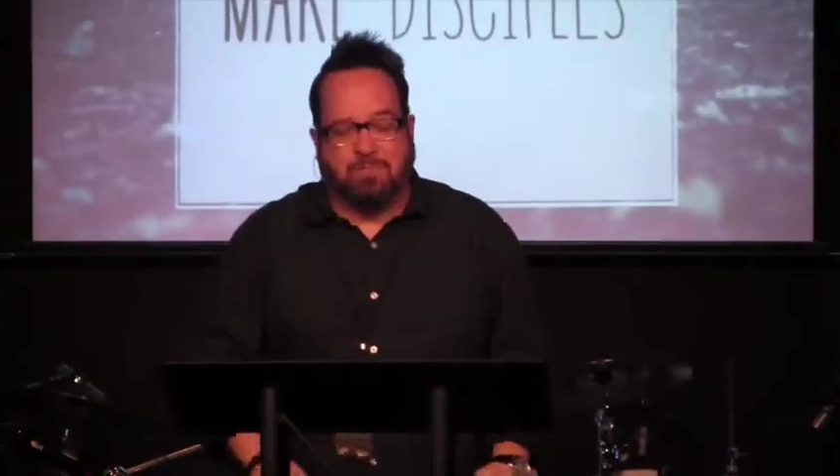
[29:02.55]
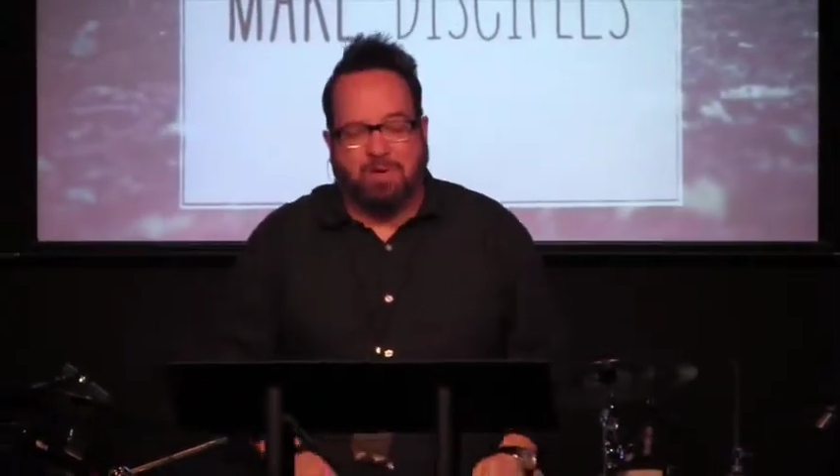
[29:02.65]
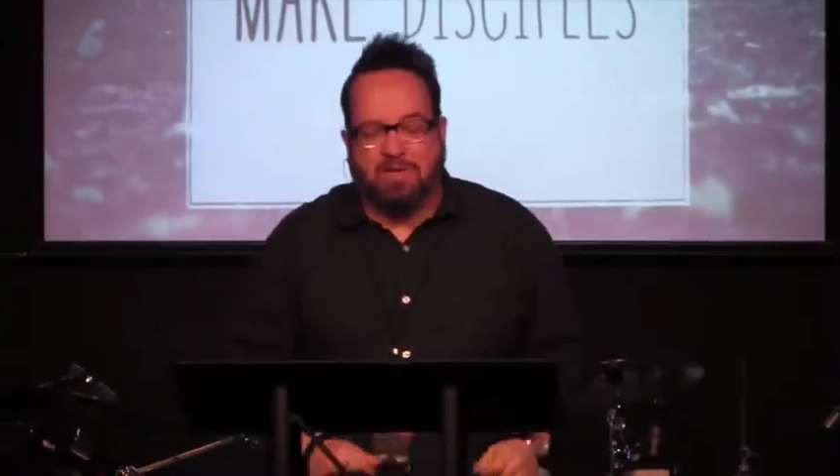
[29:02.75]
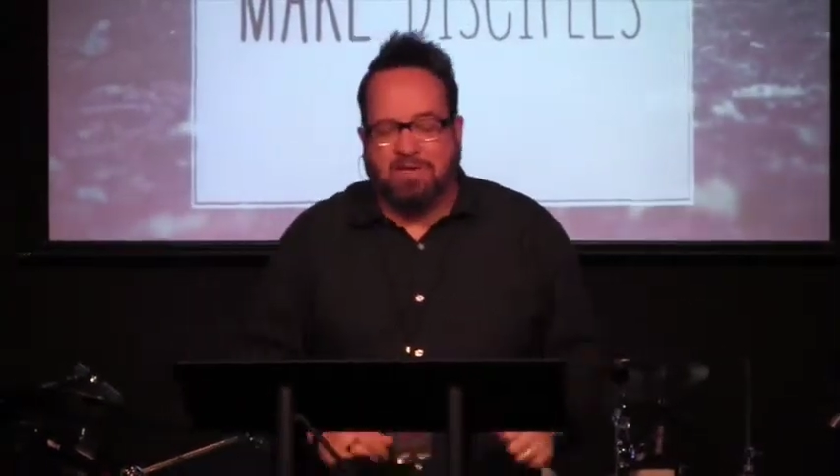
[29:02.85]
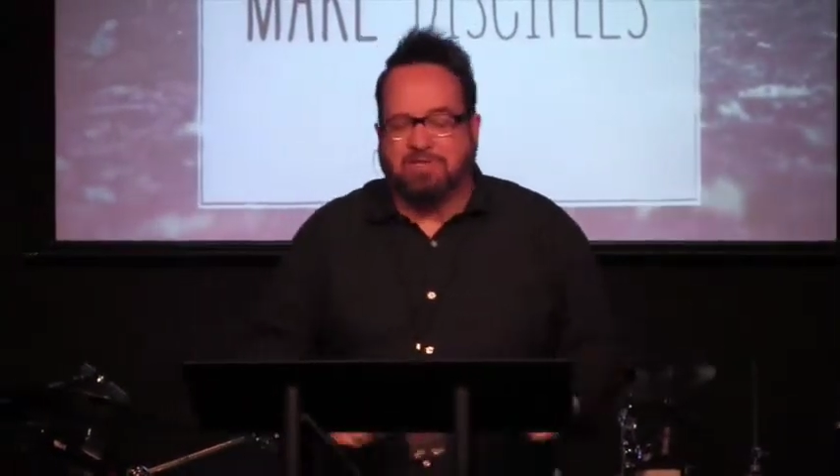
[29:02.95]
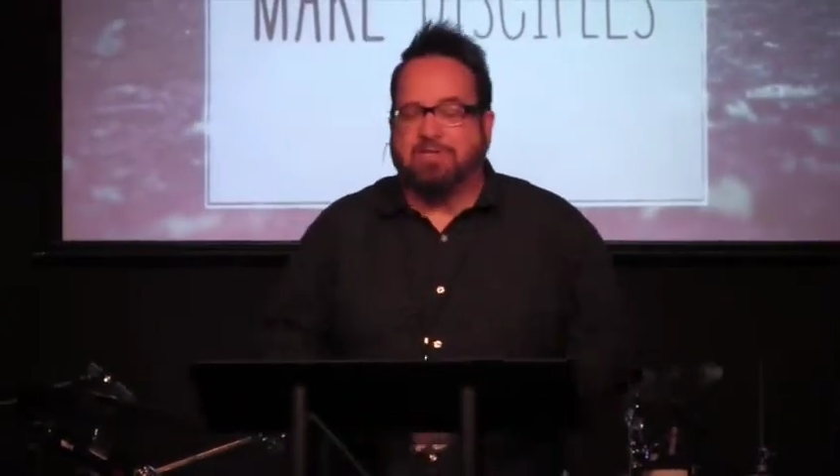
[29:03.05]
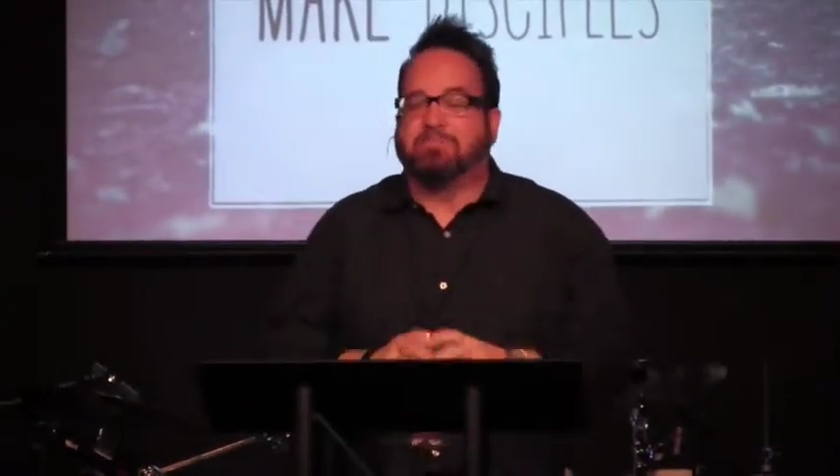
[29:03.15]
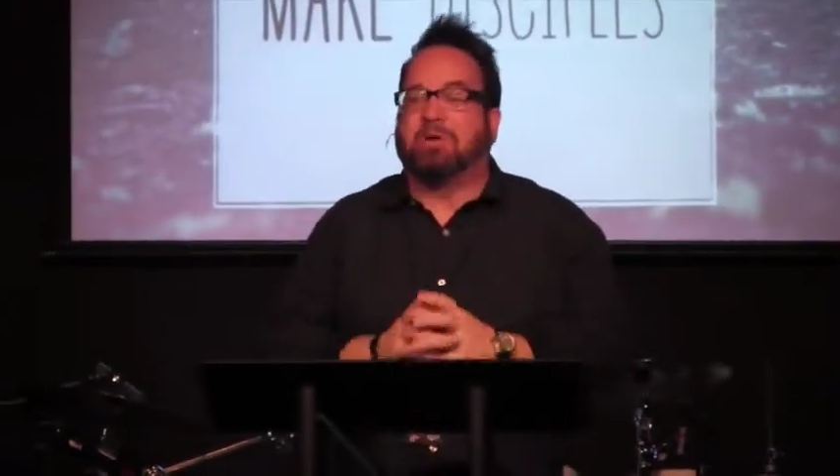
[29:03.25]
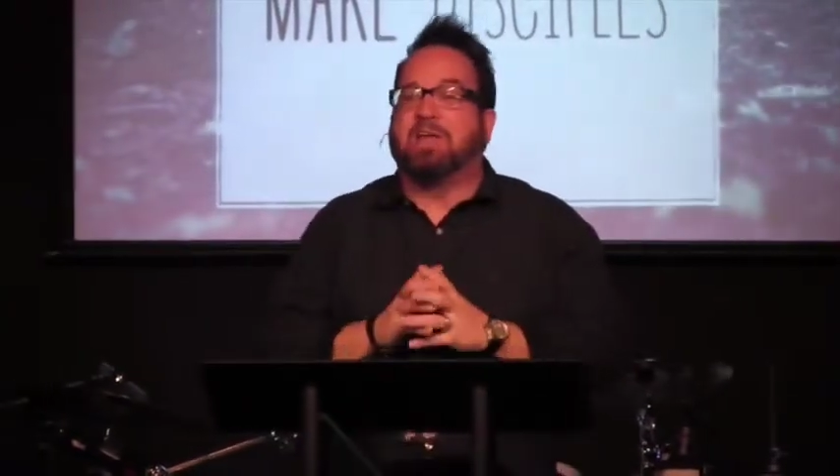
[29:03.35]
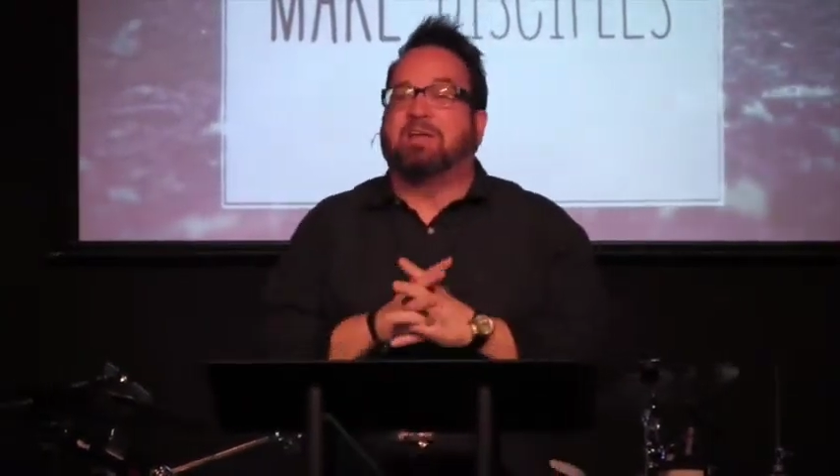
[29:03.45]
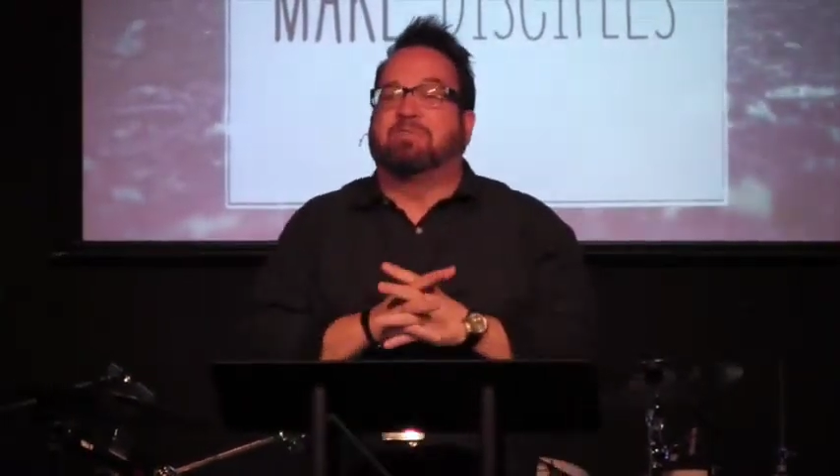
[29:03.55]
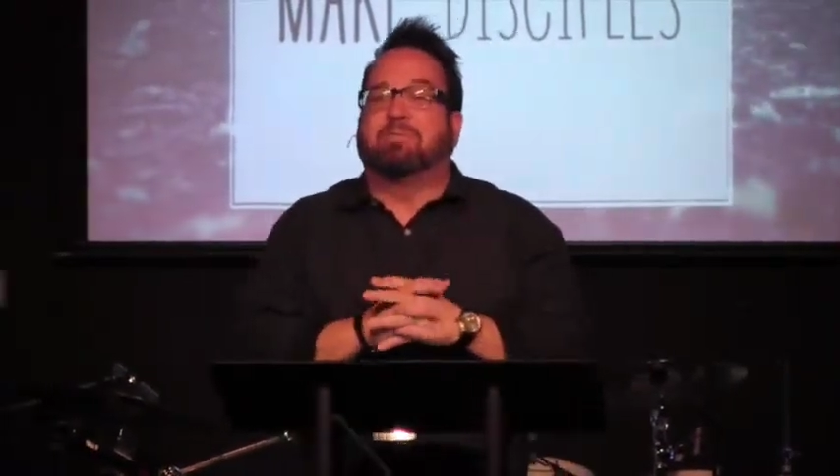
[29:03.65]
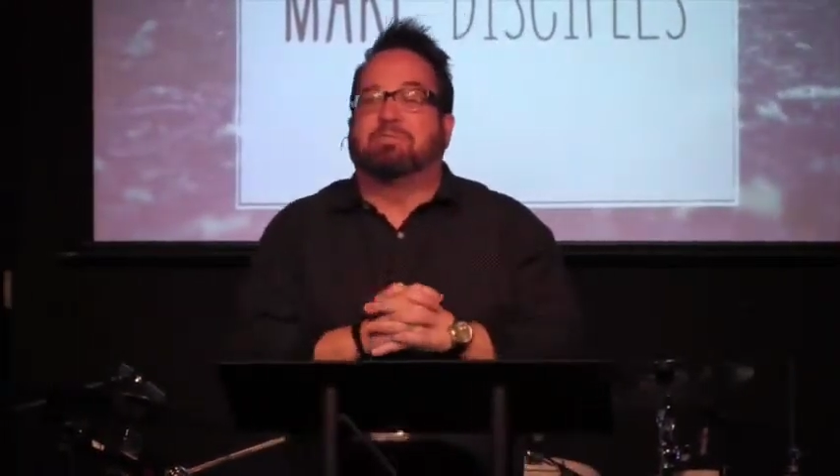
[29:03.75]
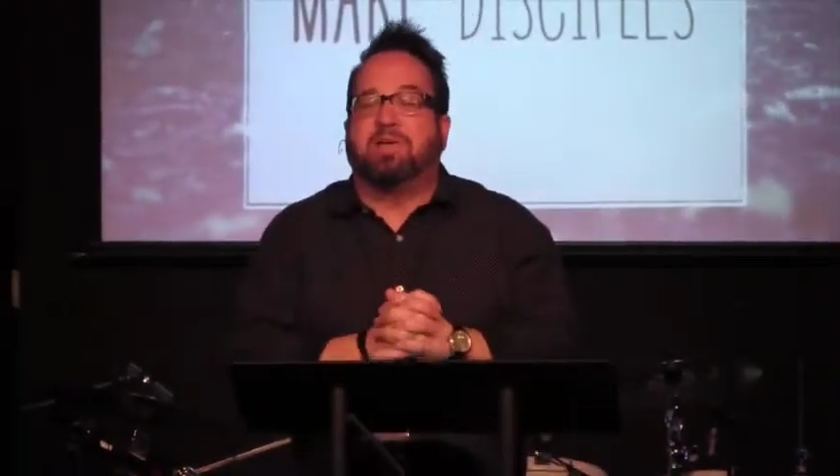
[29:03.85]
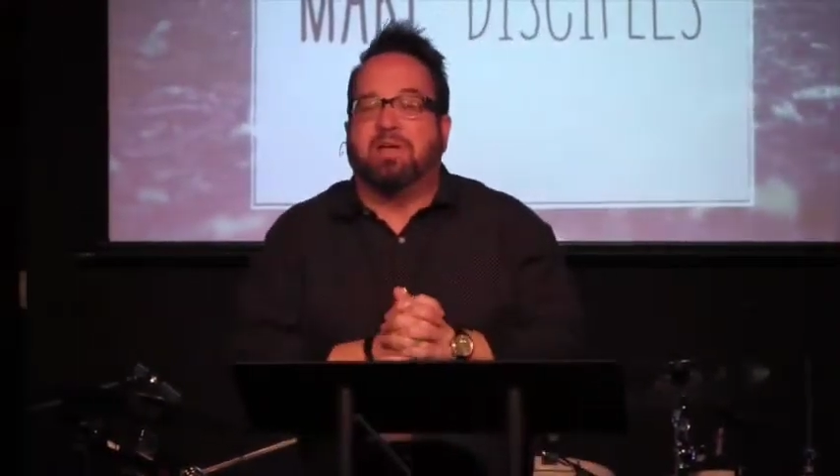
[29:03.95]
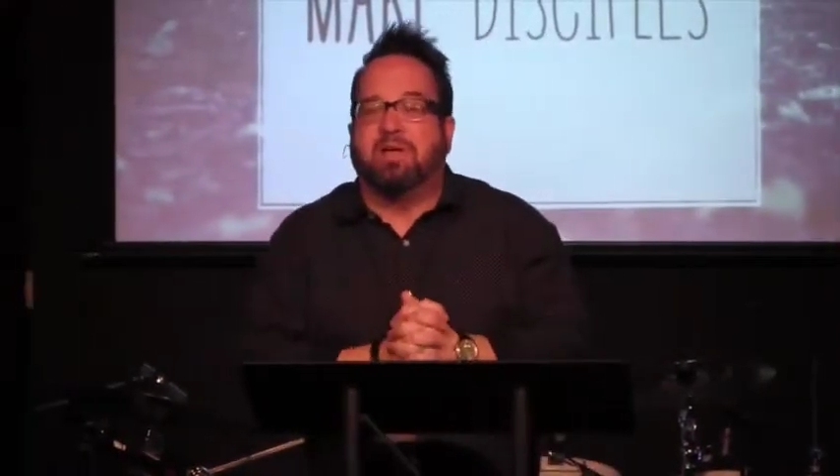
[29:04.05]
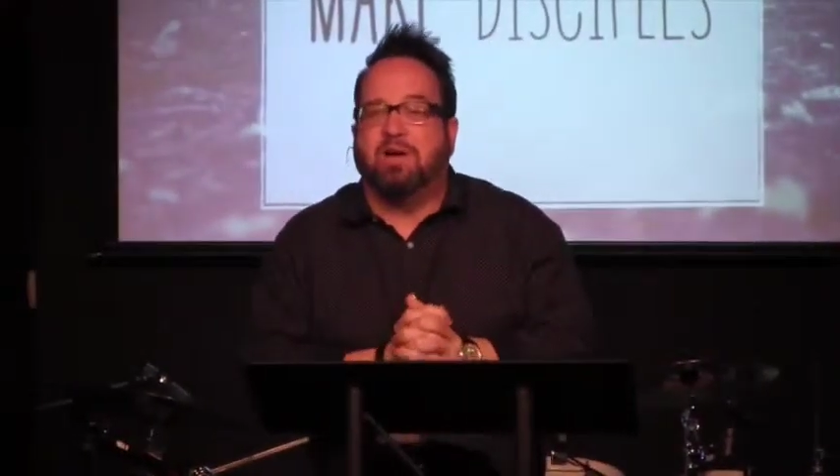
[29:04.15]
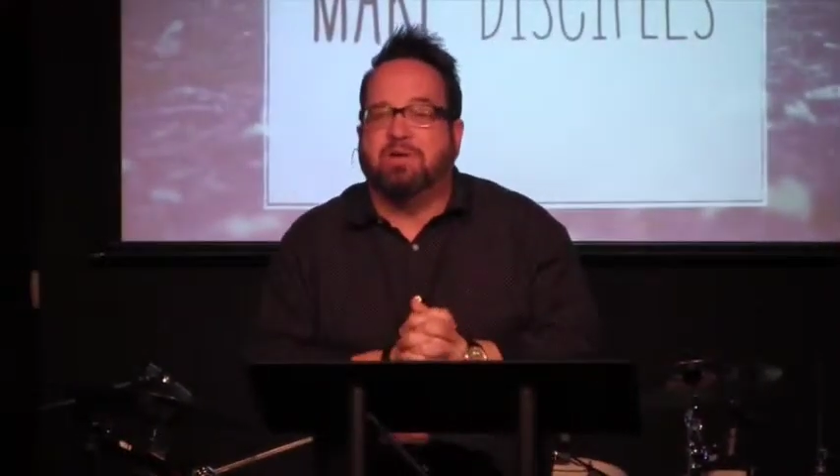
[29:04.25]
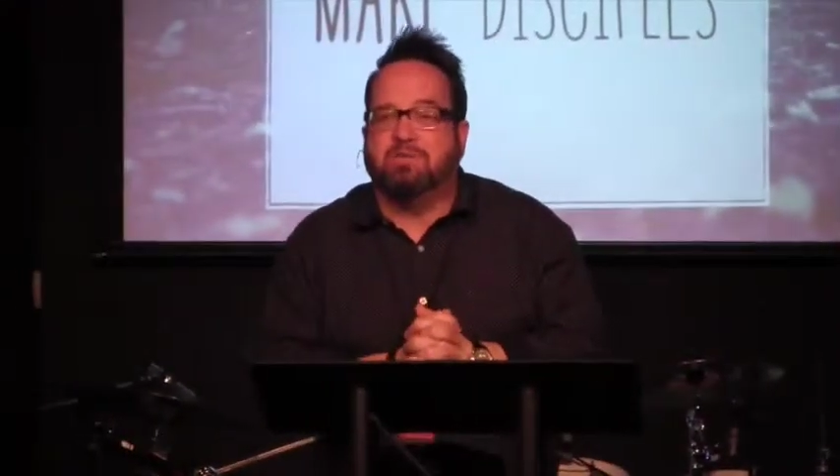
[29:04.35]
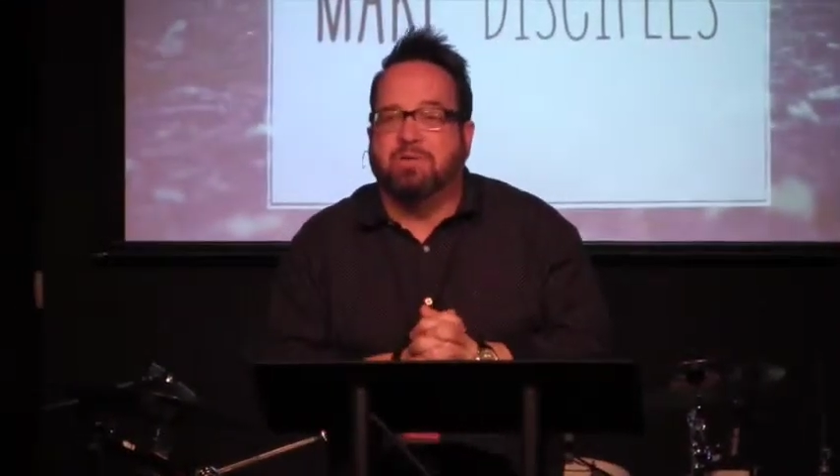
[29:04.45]
Well, brother, let's just pray if it be
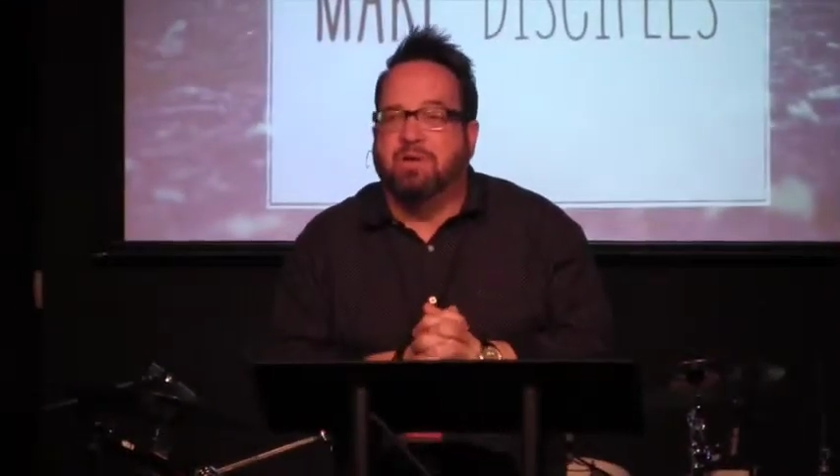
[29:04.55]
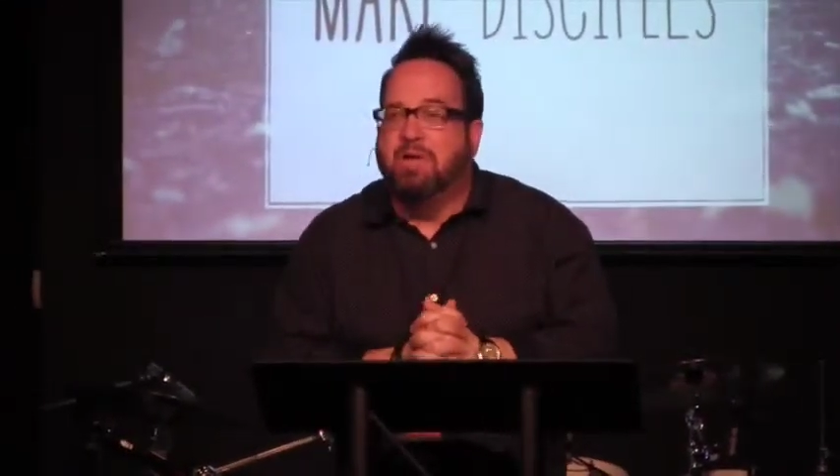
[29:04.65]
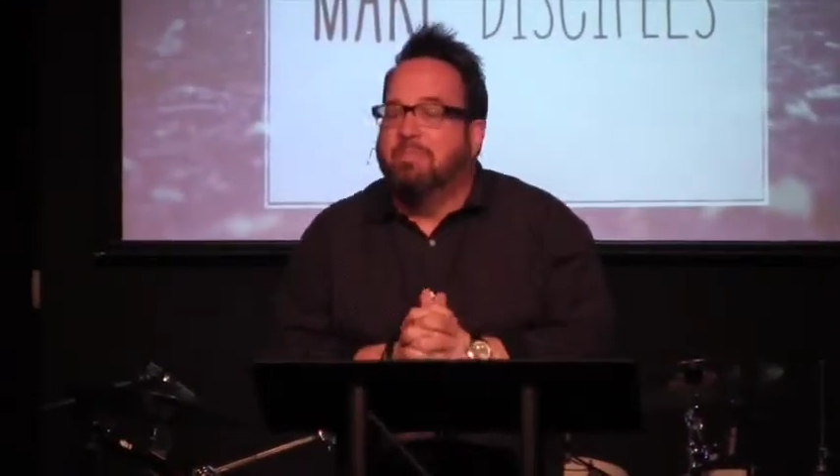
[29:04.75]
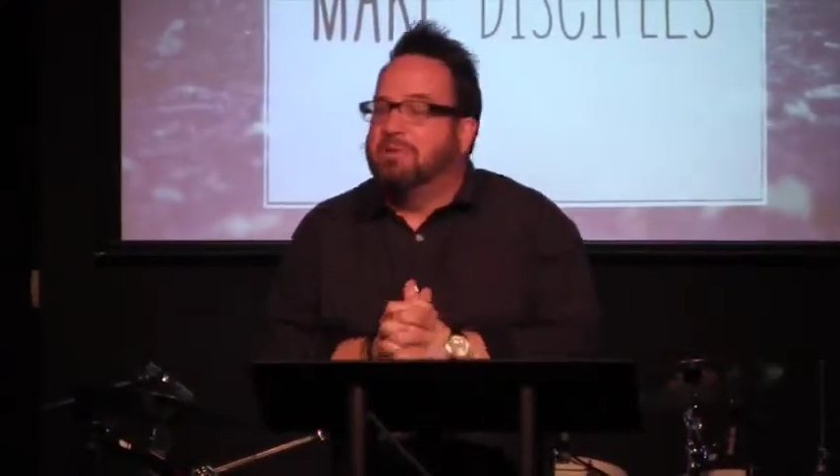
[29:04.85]
God's will.